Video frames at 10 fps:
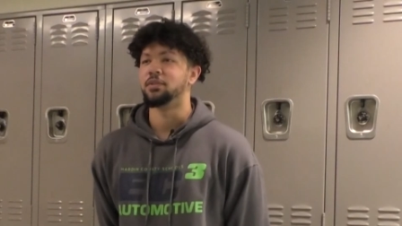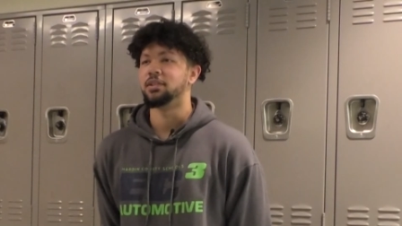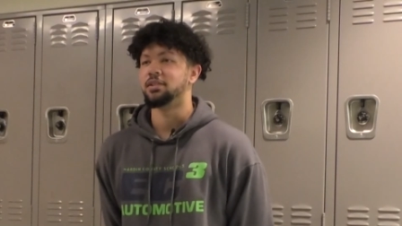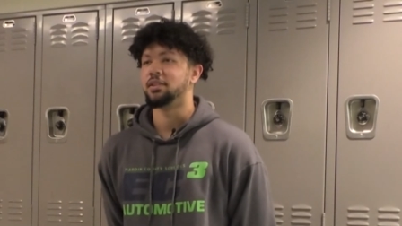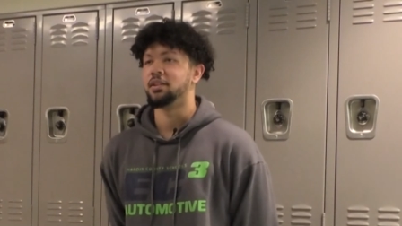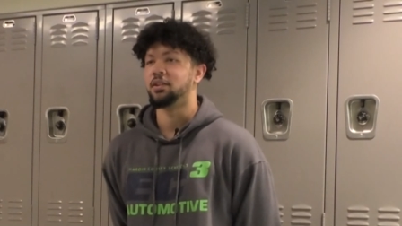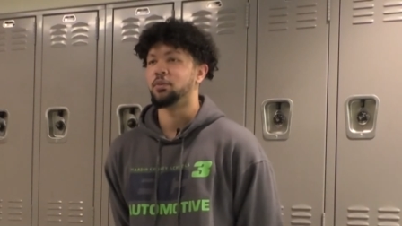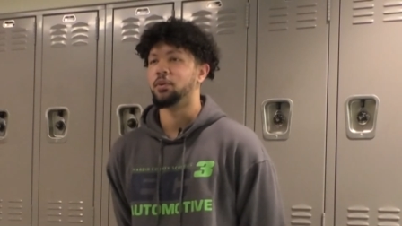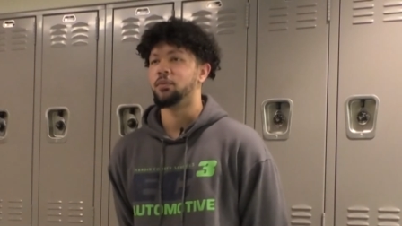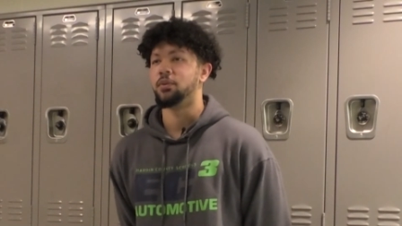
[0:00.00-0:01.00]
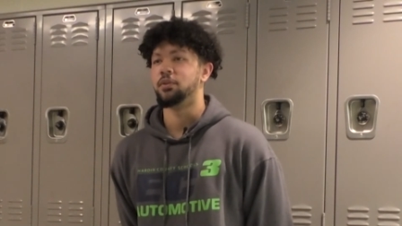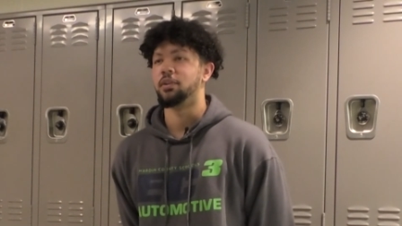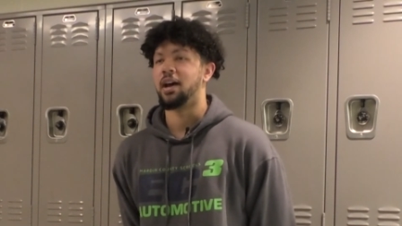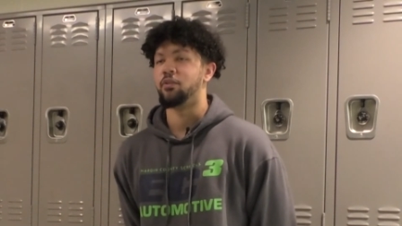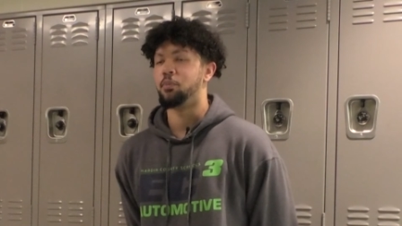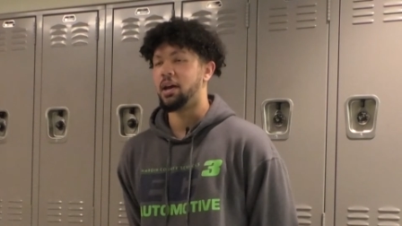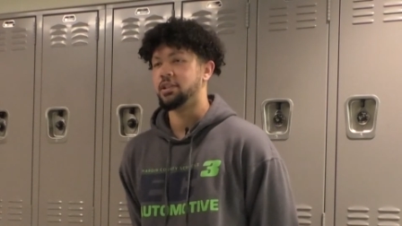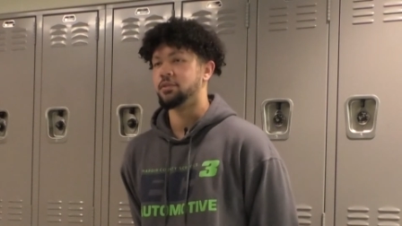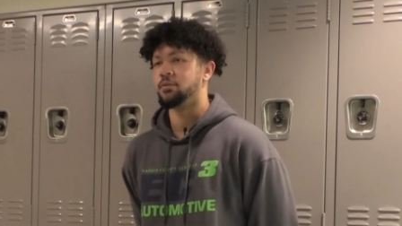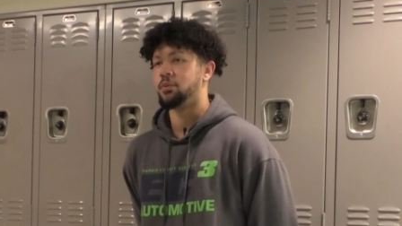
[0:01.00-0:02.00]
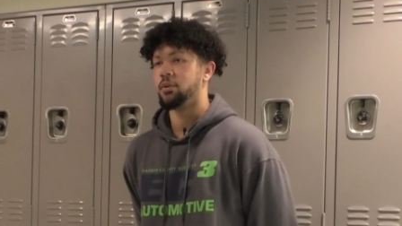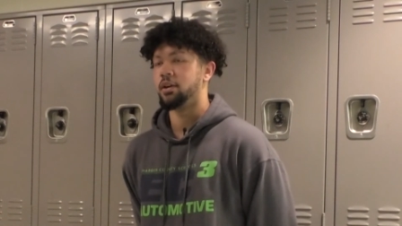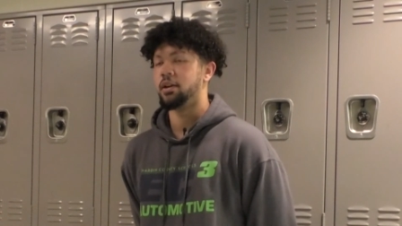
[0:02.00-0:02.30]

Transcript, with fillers: in this uh, career field. I have a passion for